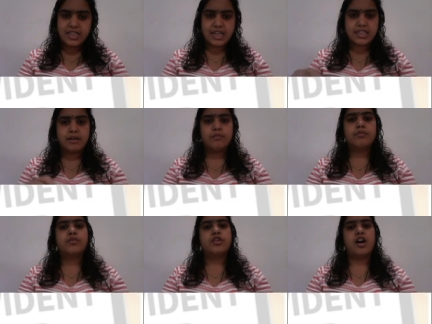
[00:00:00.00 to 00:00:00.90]
are some
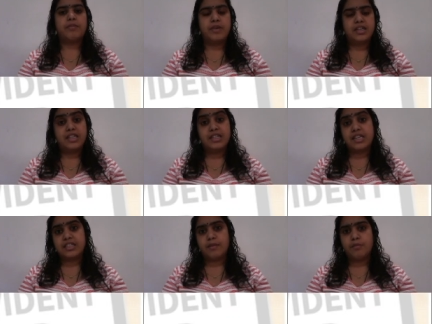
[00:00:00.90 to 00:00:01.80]
topics, these
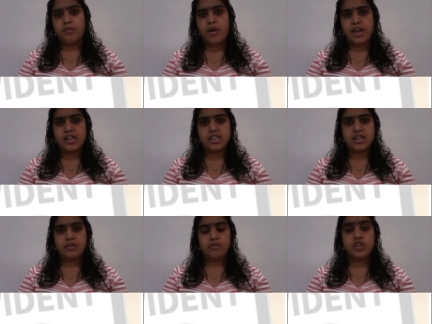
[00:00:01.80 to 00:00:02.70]
are some points
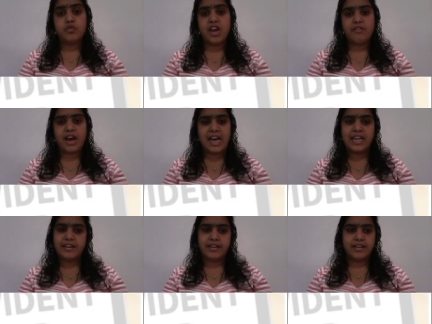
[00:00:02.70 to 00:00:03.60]
which we have
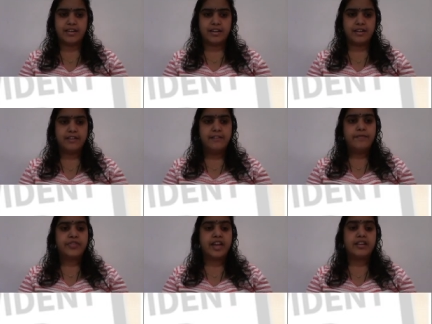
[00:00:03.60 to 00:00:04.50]
highlighted here
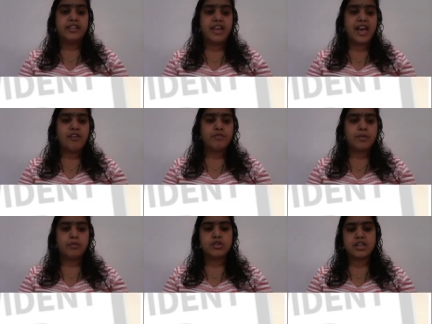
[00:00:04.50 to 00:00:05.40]
that they have
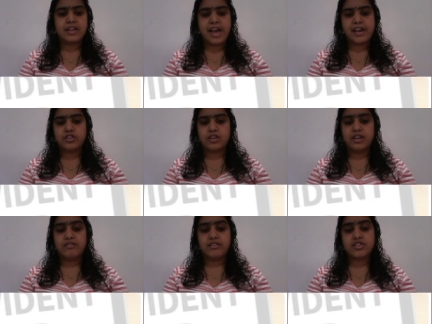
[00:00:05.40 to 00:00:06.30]
proposed a tax on
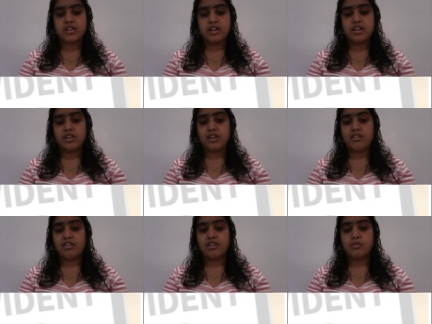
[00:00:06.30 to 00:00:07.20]
interest earned on a
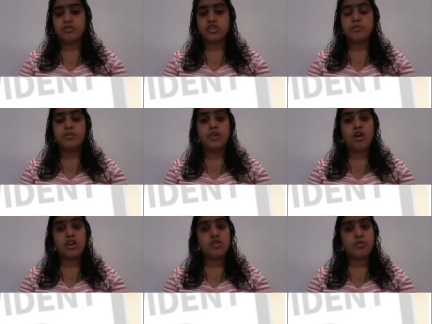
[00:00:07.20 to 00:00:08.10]
contribution
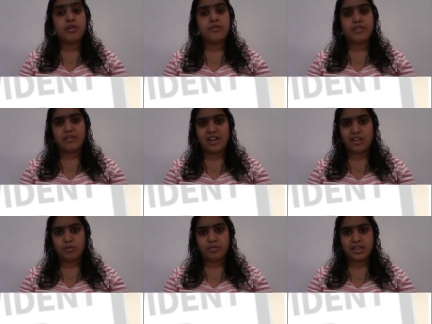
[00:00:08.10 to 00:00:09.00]
beyond 2.5 lakh
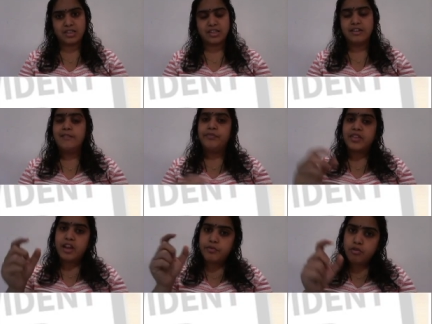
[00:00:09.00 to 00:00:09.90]
rupees.
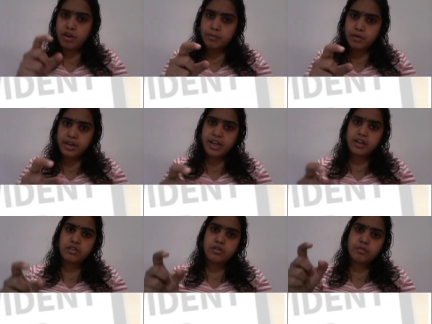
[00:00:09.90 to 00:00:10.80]
If you are
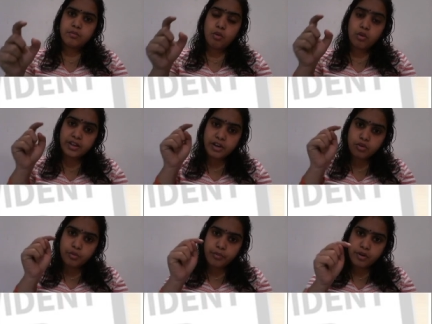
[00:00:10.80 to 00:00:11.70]
putting more than
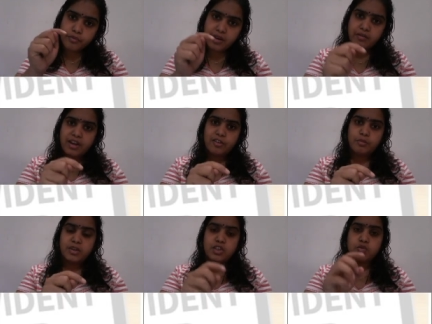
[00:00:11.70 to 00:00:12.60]
2.5 lakh
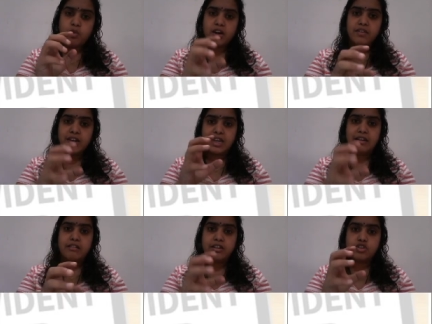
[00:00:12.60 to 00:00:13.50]
rupees, whatever
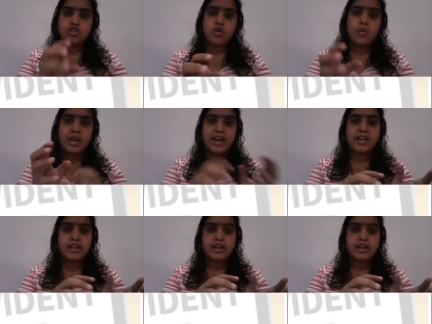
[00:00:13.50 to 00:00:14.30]
interest you will get